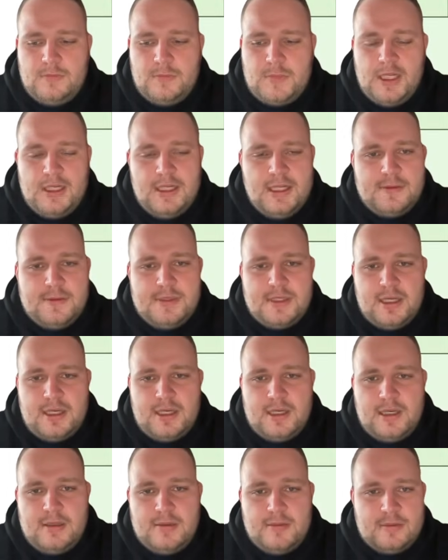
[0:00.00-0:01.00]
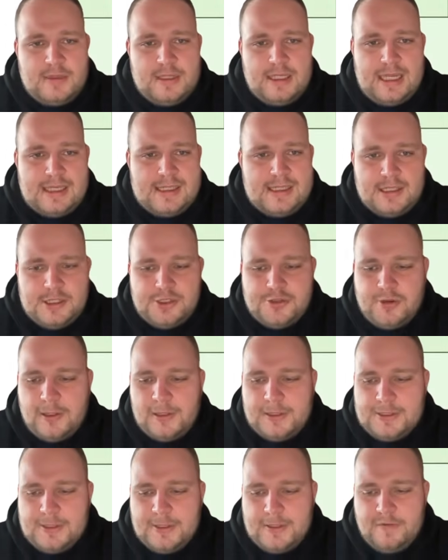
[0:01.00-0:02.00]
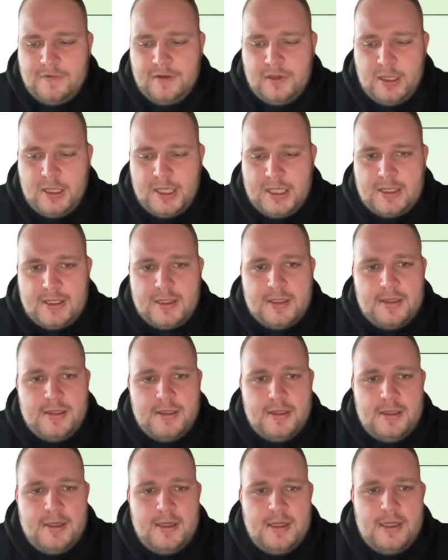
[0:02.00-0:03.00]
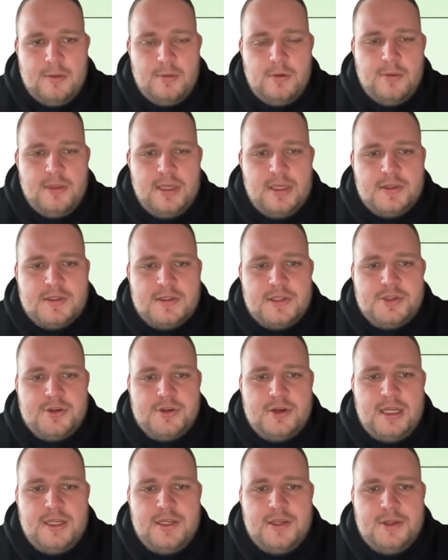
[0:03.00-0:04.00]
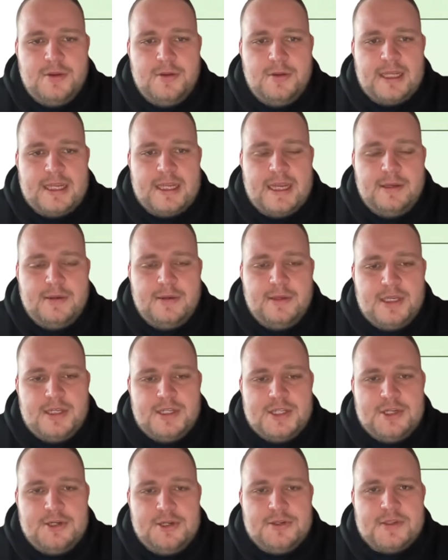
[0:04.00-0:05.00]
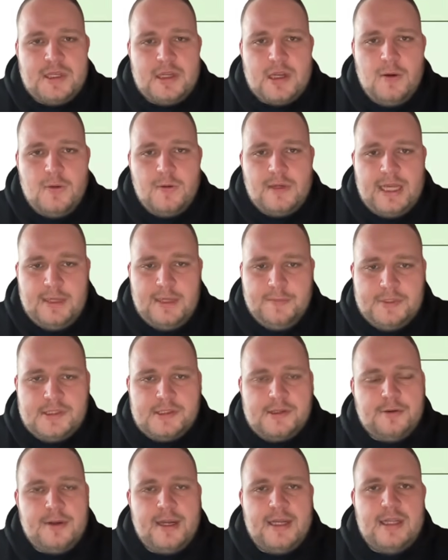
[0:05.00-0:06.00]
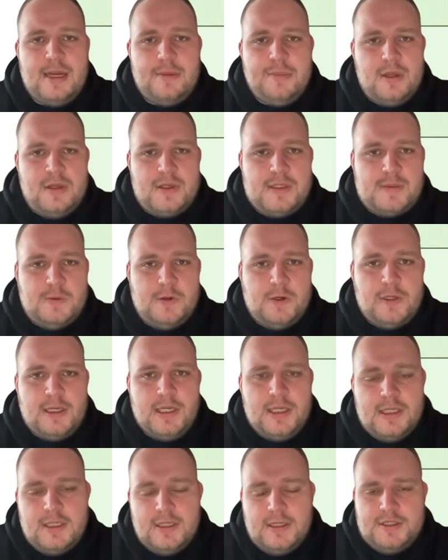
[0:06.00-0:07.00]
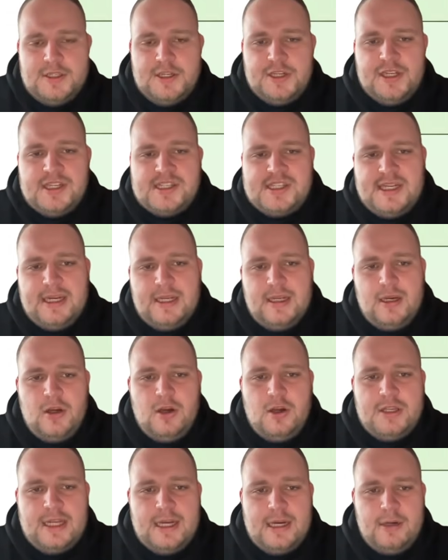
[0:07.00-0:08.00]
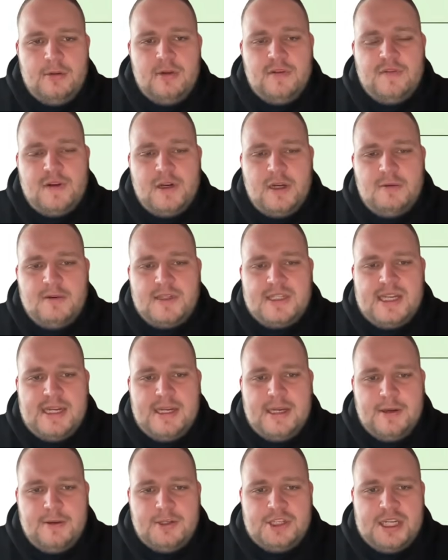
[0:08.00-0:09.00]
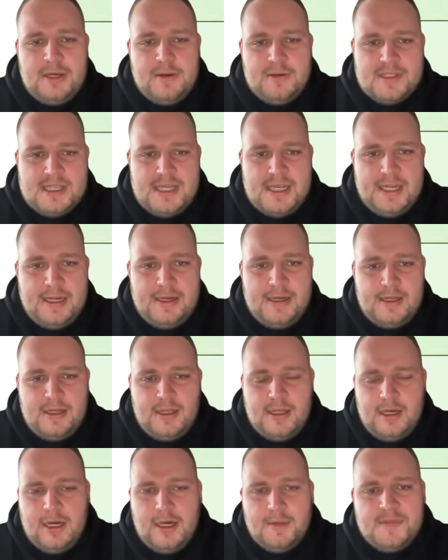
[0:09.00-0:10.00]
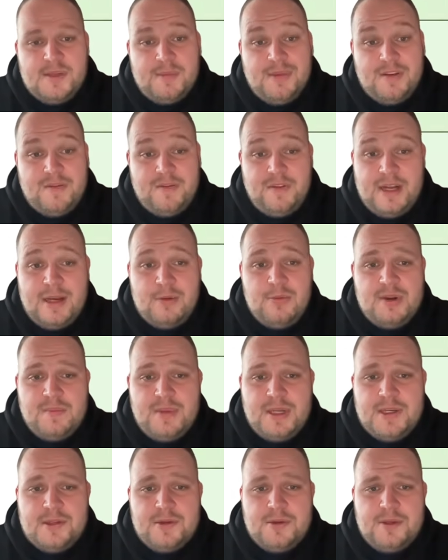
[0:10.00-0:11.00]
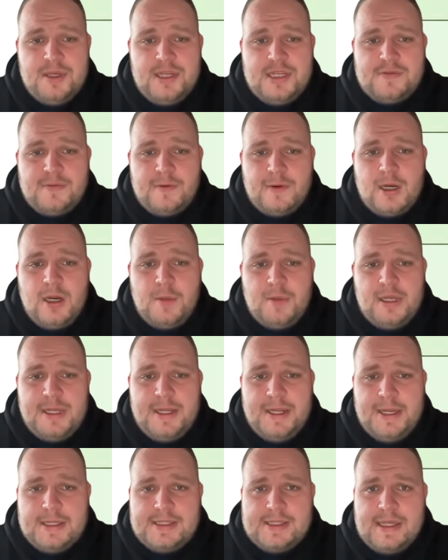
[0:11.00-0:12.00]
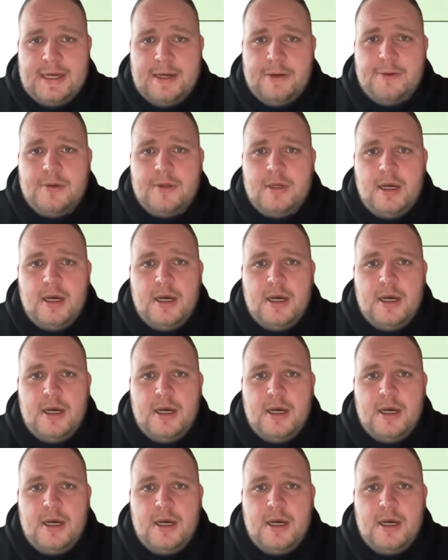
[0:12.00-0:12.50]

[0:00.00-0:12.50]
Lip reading: And this was our classic structure, if you like. And then what we look to try and do again is use the goalkeeper to create that +1. So you're going to see it a lot now with Rosini at Chelsea. To be fair, we've been doing this for a couple of years now.